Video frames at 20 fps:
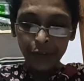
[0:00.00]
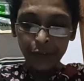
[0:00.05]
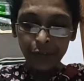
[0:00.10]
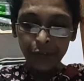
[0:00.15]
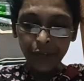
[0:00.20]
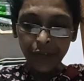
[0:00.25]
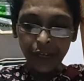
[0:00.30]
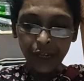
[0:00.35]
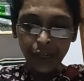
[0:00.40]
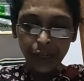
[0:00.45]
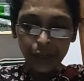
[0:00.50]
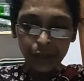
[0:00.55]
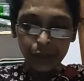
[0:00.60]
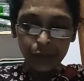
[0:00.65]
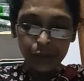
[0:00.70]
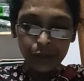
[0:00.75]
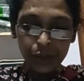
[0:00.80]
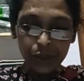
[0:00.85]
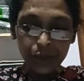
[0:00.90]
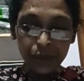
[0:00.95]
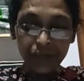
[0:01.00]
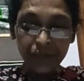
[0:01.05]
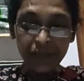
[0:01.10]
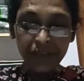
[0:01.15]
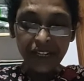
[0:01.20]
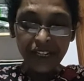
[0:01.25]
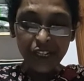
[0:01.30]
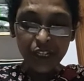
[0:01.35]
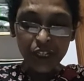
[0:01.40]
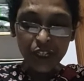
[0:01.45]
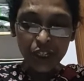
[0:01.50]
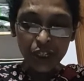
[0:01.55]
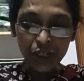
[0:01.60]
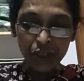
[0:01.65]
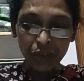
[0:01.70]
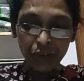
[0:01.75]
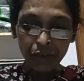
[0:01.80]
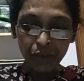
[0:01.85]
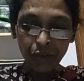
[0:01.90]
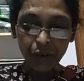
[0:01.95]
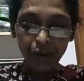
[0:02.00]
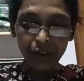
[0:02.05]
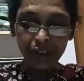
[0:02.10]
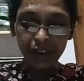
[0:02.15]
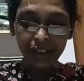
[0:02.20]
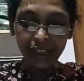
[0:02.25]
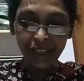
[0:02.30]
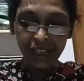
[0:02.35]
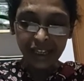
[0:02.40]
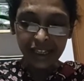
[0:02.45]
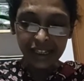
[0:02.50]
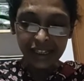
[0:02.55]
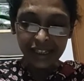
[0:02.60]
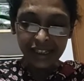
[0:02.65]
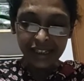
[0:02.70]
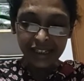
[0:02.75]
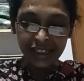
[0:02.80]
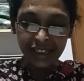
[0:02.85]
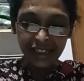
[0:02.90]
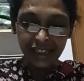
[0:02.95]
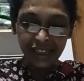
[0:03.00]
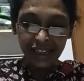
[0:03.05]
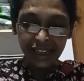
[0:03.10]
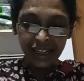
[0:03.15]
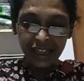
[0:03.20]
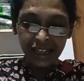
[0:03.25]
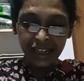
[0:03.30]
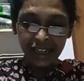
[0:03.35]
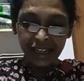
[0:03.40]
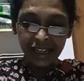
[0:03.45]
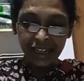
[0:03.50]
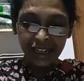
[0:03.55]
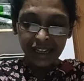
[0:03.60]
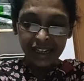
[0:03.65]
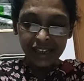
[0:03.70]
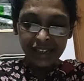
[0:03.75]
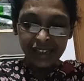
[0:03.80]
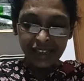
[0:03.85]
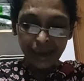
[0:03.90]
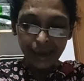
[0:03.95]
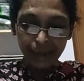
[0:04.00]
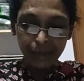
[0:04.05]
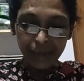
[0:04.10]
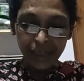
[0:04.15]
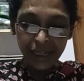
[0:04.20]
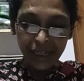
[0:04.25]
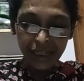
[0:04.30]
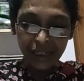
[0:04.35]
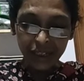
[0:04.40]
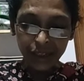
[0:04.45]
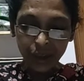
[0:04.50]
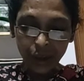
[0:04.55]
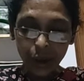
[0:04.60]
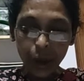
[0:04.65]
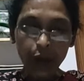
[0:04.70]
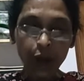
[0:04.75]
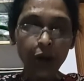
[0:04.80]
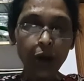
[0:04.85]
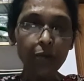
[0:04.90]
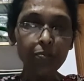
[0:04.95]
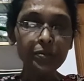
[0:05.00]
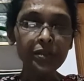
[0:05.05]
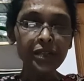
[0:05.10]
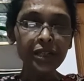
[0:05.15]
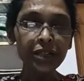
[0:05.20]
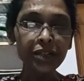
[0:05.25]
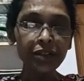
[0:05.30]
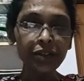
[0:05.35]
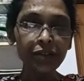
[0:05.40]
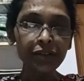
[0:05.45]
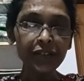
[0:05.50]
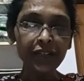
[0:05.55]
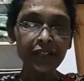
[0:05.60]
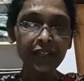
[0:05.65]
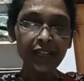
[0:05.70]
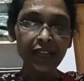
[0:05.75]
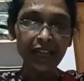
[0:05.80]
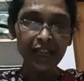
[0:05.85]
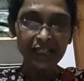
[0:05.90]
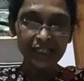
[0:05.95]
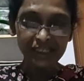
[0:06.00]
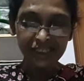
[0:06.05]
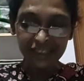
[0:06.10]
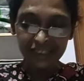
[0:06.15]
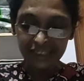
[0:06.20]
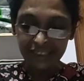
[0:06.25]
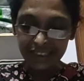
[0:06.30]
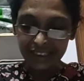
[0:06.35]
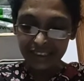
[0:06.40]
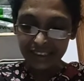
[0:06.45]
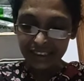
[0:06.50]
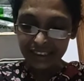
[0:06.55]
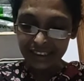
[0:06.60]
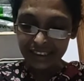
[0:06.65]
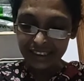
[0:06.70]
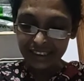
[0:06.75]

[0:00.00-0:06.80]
We use which for things, subject or object of the class.